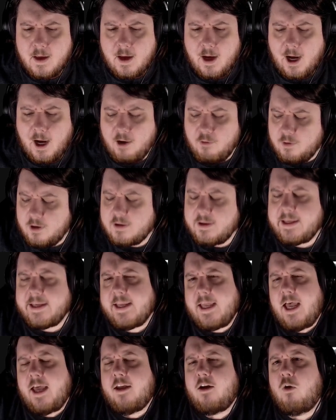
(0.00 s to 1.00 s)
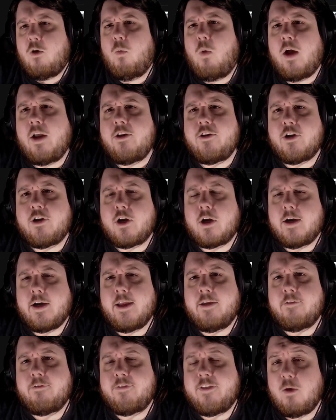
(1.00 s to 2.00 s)
I really kind of wonder
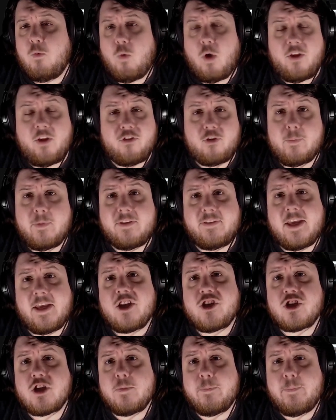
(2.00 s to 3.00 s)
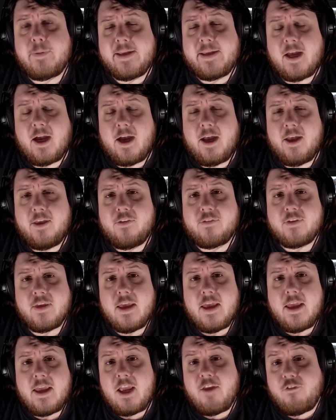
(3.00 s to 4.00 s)
if they want some attention, because
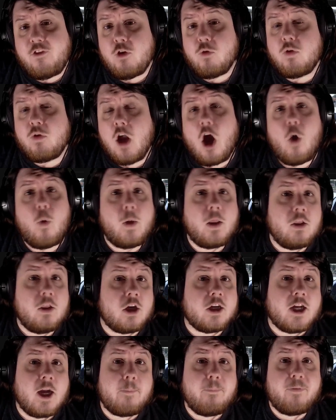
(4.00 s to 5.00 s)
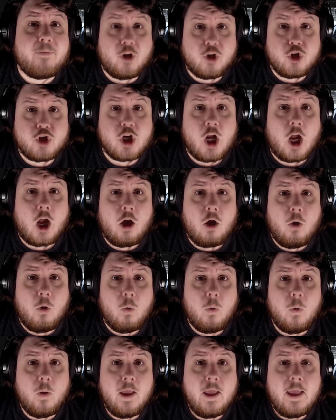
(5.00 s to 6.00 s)
if you go and look up their
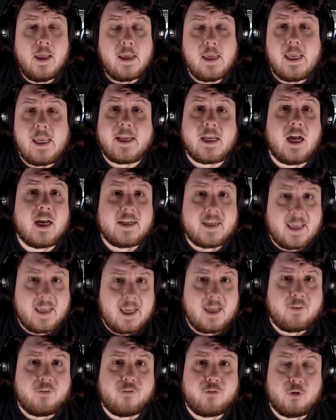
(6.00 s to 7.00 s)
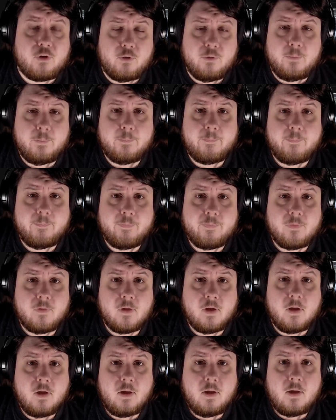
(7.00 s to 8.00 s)
show, it got canceled.
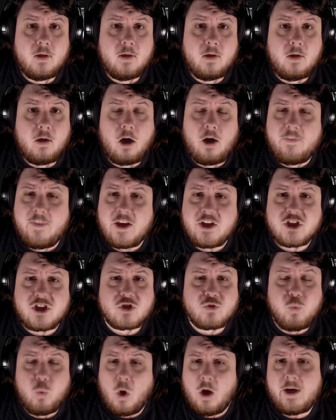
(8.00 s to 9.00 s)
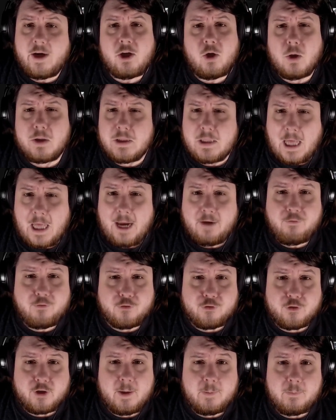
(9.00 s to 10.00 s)
Are they just wanting on live
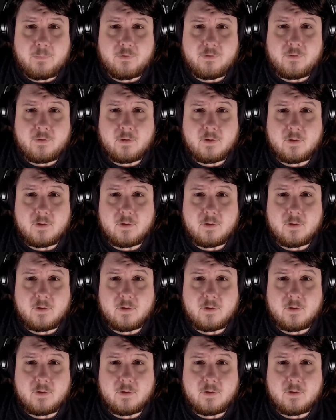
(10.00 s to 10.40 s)
streams?